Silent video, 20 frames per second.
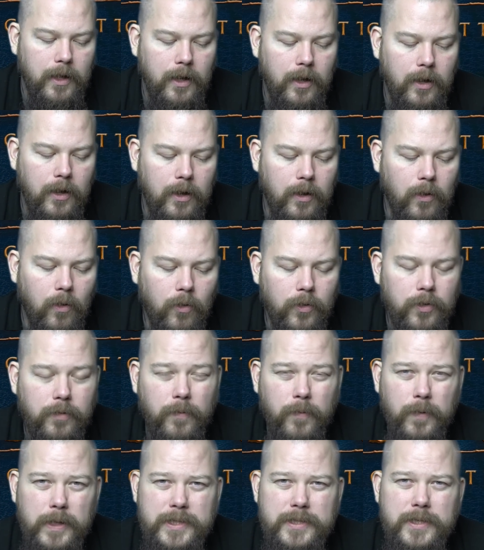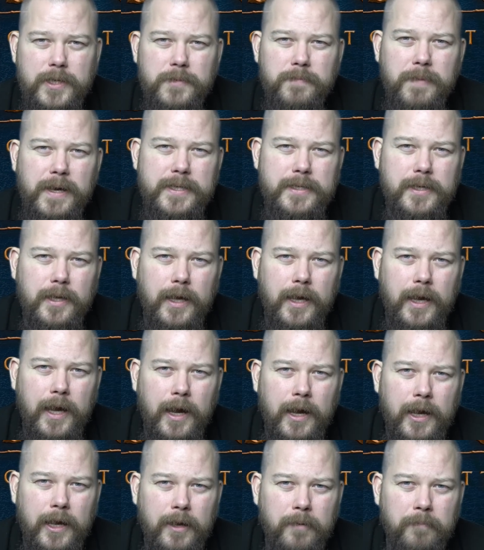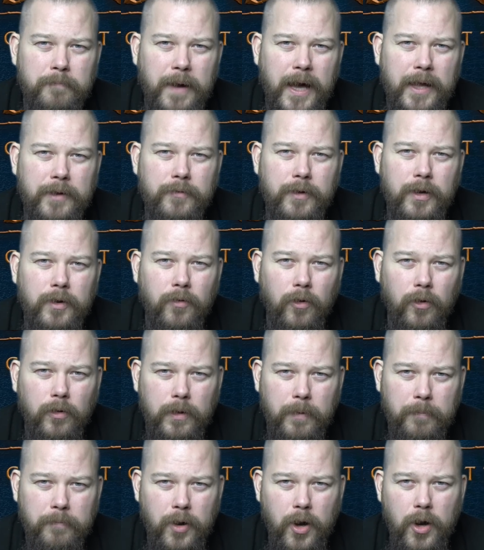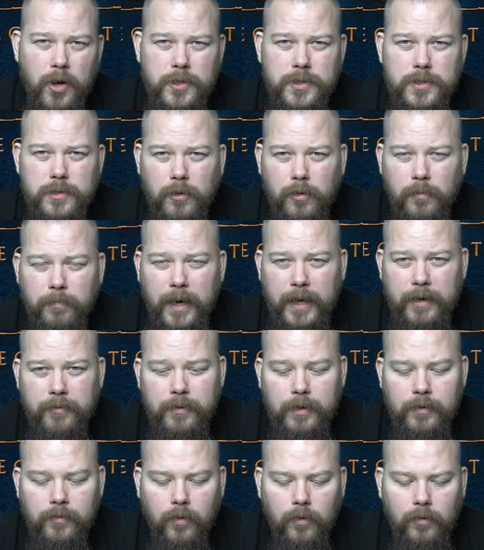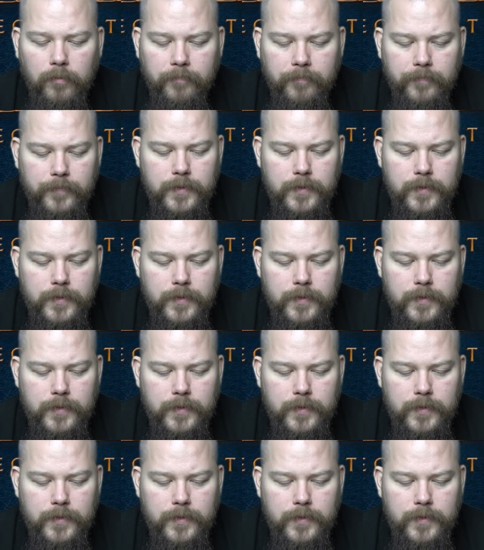Lord of the West is basically a ban reroll, a personal ban reroll,